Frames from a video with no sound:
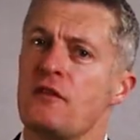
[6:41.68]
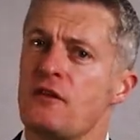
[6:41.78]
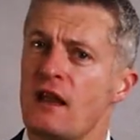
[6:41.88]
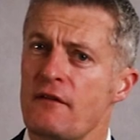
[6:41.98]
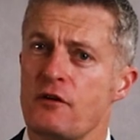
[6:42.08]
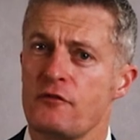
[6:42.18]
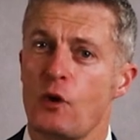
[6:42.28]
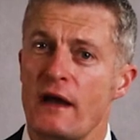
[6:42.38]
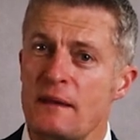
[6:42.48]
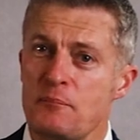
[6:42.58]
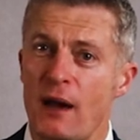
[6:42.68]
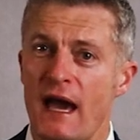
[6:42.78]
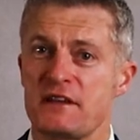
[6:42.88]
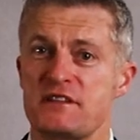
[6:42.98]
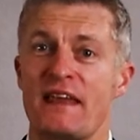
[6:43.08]
The level of your
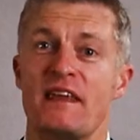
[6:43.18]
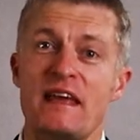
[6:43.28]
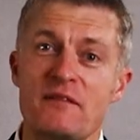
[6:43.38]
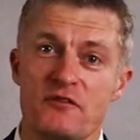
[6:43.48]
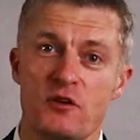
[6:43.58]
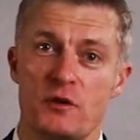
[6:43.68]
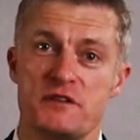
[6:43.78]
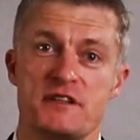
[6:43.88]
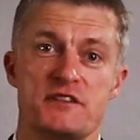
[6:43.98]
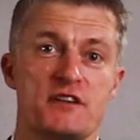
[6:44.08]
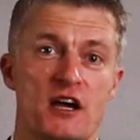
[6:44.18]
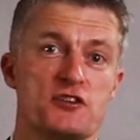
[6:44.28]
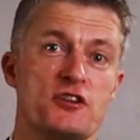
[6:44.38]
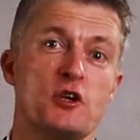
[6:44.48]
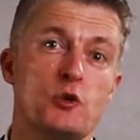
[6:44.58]
impact and influence is
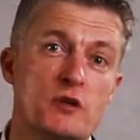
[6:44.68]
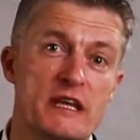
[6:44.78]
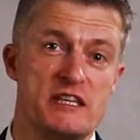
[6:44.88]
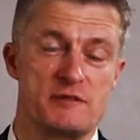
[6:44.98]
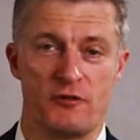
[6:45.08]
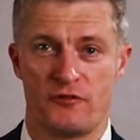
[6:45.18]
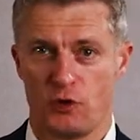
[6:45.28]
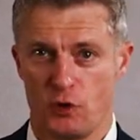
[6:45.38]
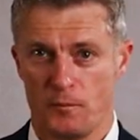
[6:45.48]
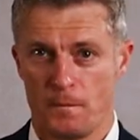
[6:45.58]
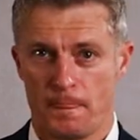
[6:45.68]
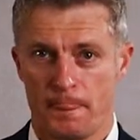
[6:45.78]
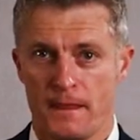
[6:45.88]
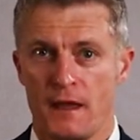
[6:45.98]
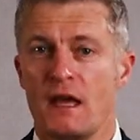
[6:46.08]
such that you need to perform,
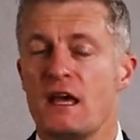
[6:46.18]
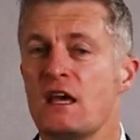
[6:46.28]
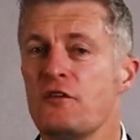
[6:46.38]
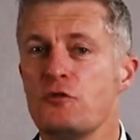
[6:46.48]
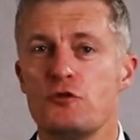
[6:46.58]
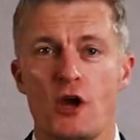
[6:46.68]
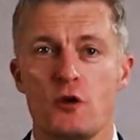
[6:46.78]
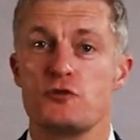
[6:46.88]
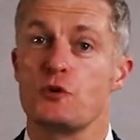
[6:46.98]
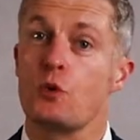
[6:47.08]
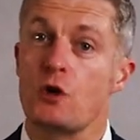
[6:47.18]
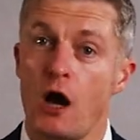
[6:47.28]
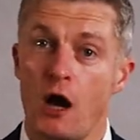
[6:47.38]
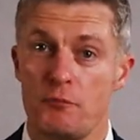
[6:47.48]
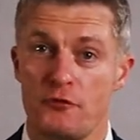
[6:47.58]
if you don't or
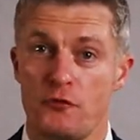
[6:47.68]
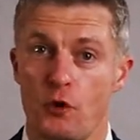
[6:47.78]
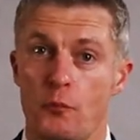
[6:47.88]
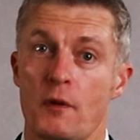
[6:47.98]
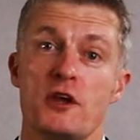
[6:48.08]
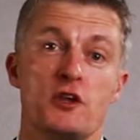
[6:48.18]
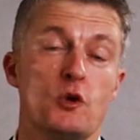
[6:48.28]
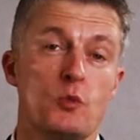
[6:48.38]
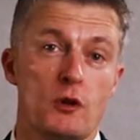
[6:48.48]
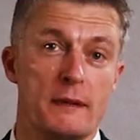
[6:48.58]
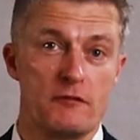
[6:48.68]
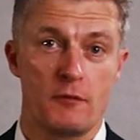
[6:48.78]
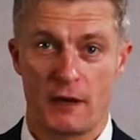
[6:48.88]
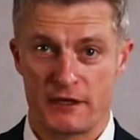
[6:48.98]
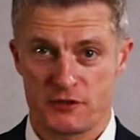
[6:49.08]
can't perform, you will be
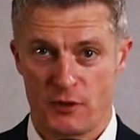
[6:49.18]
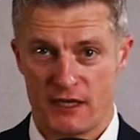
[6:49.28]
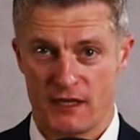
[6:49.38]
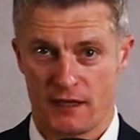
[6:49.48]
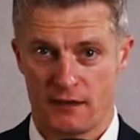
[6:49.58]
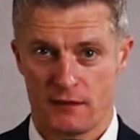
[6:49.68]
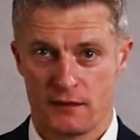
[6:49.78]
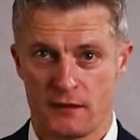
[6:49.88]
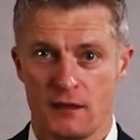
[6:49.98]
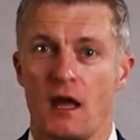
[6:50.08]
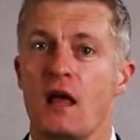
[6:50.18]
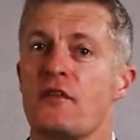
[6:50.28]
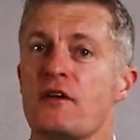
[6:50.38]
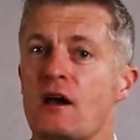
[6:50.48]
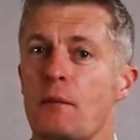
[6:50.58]
replaced quickly.
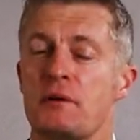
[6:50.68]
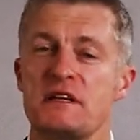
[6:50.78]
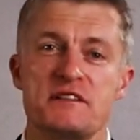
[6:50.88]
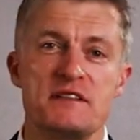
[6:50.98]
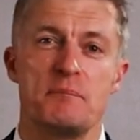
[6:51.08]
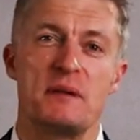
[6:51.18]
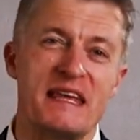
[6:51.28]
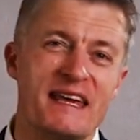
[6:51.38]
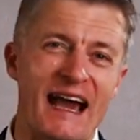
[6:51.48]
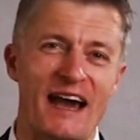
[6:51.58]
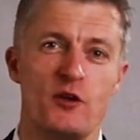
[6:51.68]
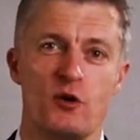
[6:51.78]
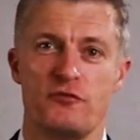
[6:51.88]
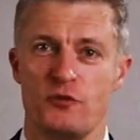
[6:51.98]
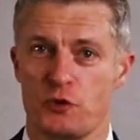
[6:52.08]
The company simply
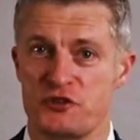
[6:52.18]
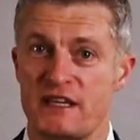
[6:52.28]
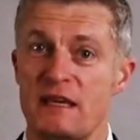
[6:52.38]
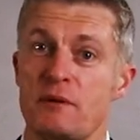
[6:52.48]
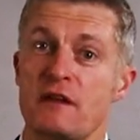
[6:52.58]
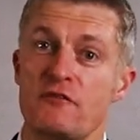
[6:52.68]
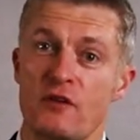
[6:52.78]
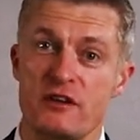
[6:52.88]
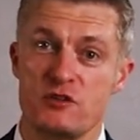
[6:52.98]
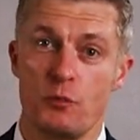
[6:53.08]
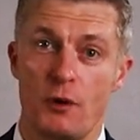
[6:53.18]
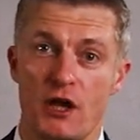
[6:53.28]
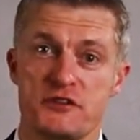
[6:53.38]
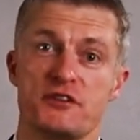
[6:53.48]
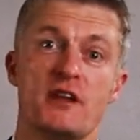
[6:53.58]
cannot afford to keep an influential
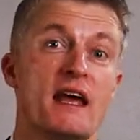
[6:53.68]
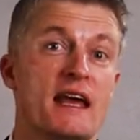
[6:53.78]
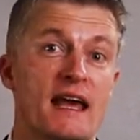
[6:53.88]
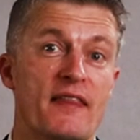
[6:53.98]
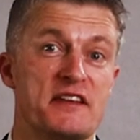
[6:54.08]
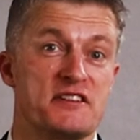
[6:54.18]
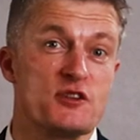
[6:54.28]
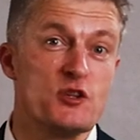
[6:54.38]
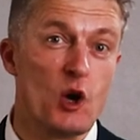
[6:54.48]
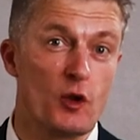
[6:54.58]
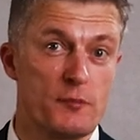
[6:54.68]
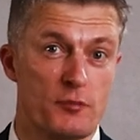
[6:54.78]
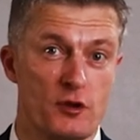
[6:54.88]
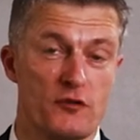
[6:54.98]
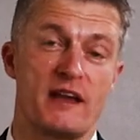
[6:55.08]
person that is not
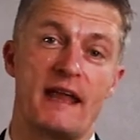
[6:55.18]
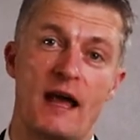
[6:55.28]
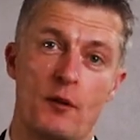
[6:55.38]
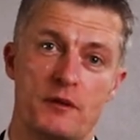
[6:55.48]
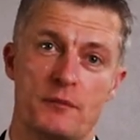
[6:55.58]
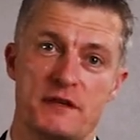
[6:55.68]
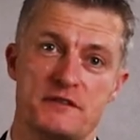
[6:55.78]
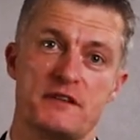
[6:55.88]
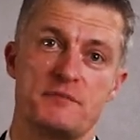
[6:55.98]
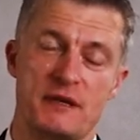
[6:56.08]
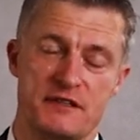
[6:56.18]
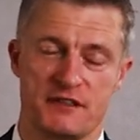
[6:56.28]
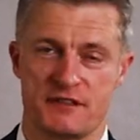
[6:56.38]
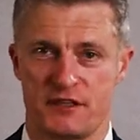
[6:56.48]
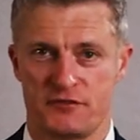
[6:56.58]
improving and helping the business be
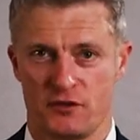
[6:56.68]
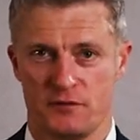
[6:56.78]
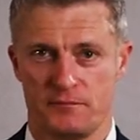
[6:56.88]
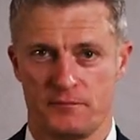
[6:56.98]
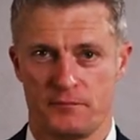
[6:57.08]
successful.